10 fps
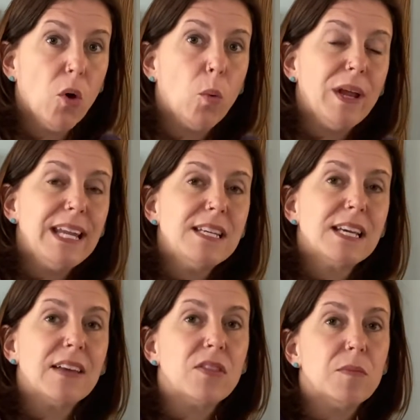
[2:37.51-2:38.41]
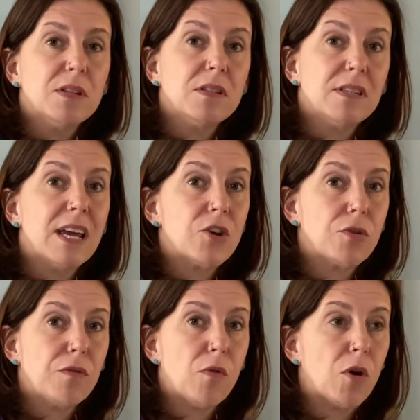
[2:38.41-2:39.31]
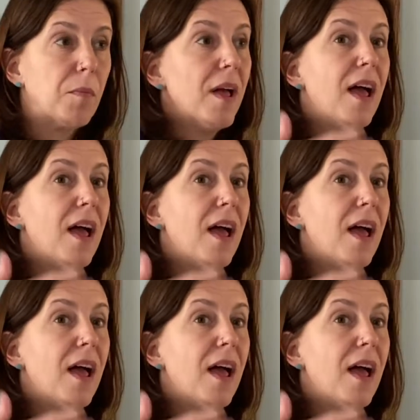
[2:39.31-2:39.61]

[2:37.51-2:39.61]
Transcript: we need to get them in standard form.